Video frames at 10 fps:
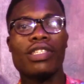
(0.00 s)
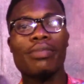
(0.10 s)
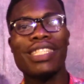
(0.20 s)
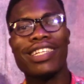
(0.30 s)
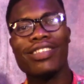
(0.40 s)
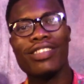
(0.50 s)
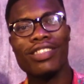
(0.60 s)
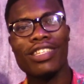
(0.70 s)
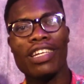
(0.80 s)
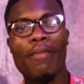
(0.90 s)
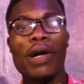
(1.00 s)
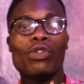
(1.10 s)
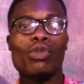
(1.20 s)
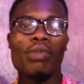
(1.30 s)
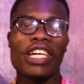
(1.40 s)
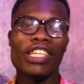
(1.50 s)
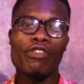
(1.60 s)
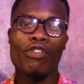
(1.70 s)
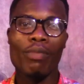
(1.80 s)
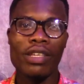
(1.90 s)
send me trans say the about to back
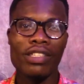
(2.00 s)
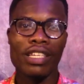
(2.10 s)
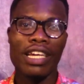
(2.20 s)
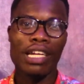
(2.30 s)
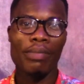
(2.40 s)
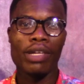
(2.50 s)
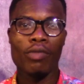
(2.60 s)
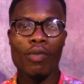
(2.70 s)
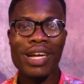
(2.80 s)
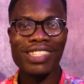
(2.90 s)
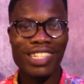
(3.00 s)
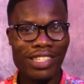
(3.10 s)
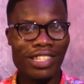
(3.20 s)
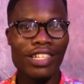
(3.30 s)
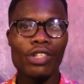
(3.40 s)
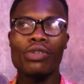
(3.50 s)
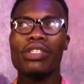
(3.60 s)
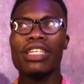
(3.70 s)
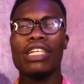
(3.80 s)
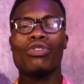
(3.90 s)
information and I'm the more my trans medium
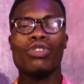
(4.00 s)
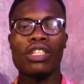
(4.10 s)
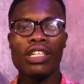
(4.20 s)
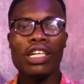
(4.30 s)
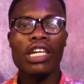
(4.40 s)
is send your training